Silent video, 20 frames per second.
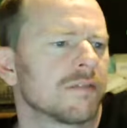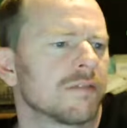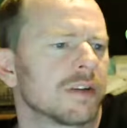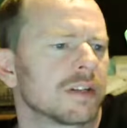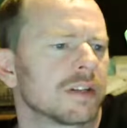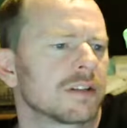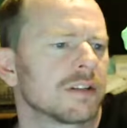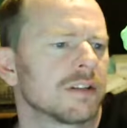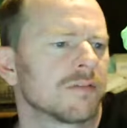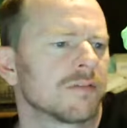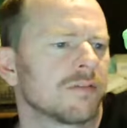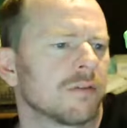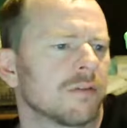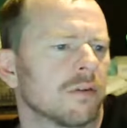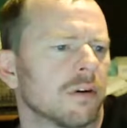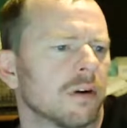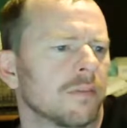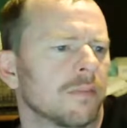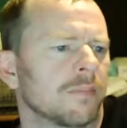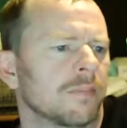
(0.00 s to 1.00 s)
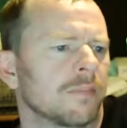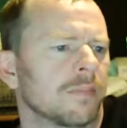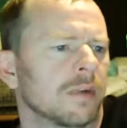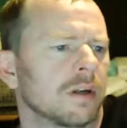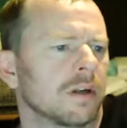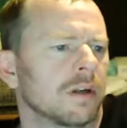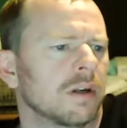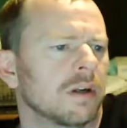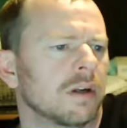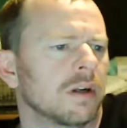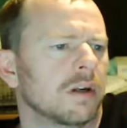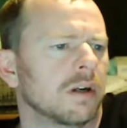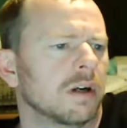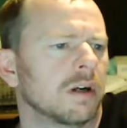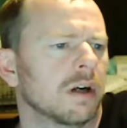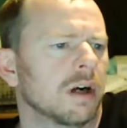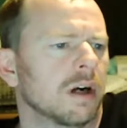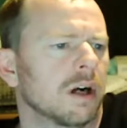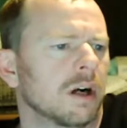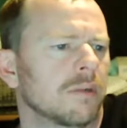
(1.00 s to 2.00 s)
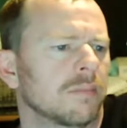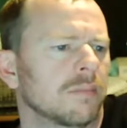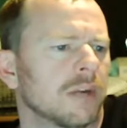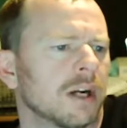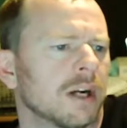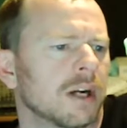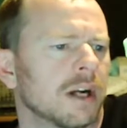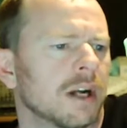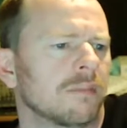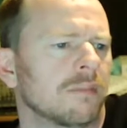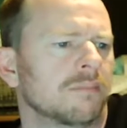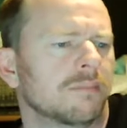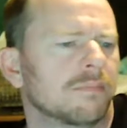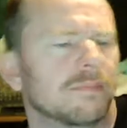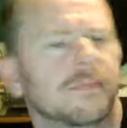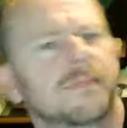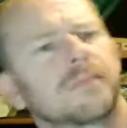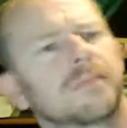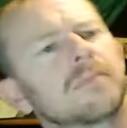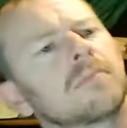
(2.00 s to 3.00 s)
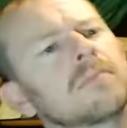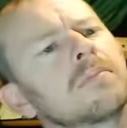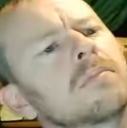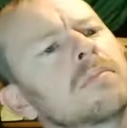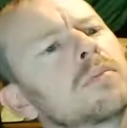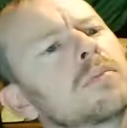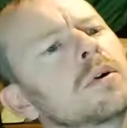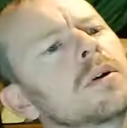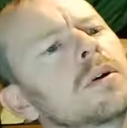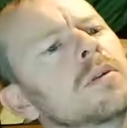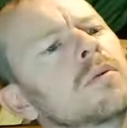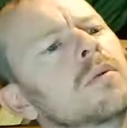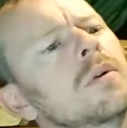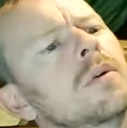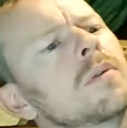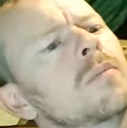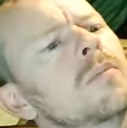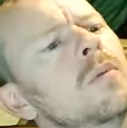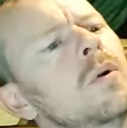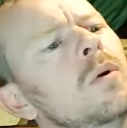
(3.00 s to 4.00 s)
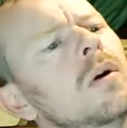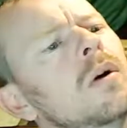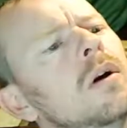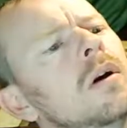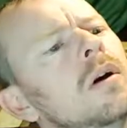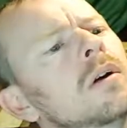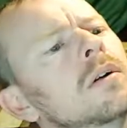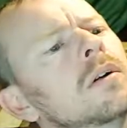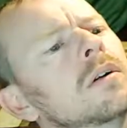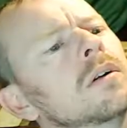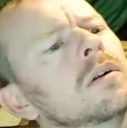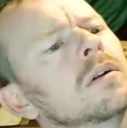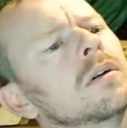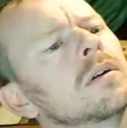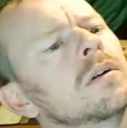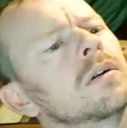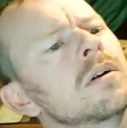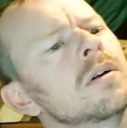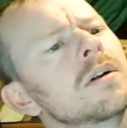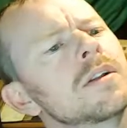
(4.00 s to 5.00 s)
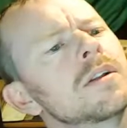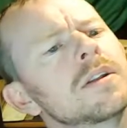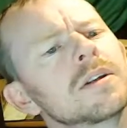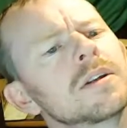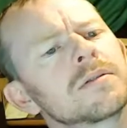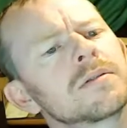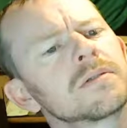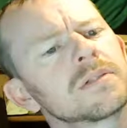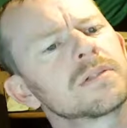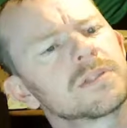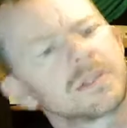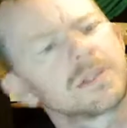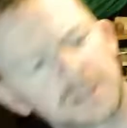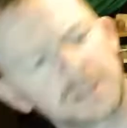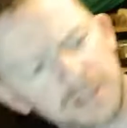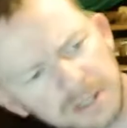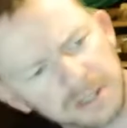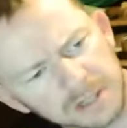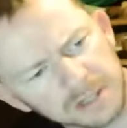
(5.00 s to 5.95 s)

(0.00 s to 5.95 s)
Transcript: fixed it for him. I gotta print one more. This was just a